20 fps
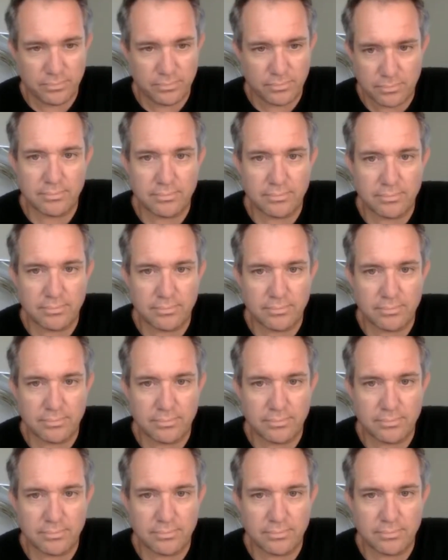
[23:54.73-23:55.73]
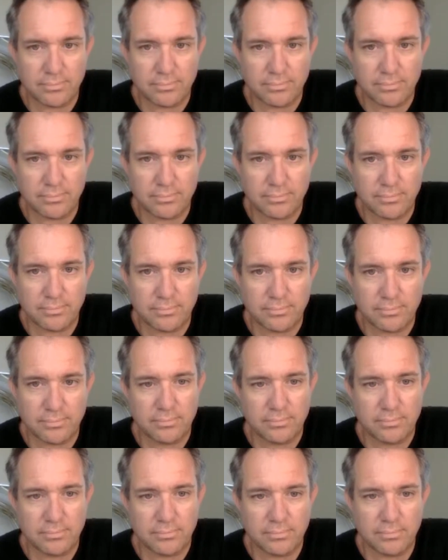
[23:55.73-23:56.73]

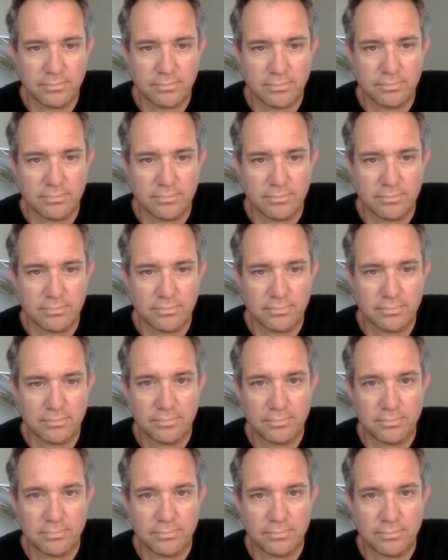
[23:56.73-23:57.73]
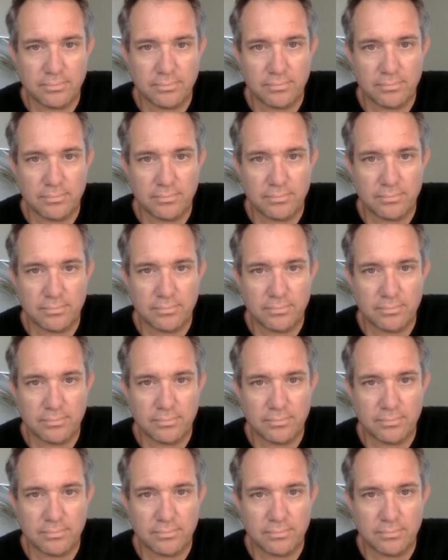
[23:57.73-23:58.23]
(not speaking)